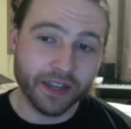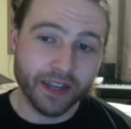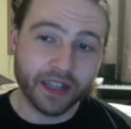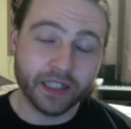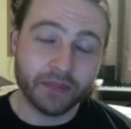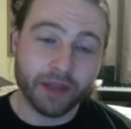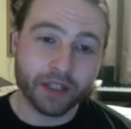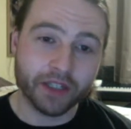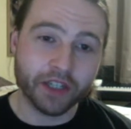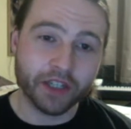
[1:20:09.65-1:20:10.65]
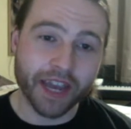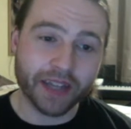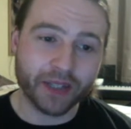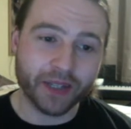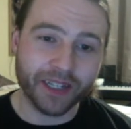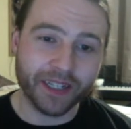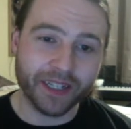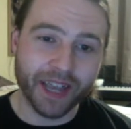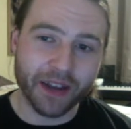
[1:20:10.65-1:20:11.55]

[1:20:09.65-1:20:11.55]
I did mention to JX earlier today,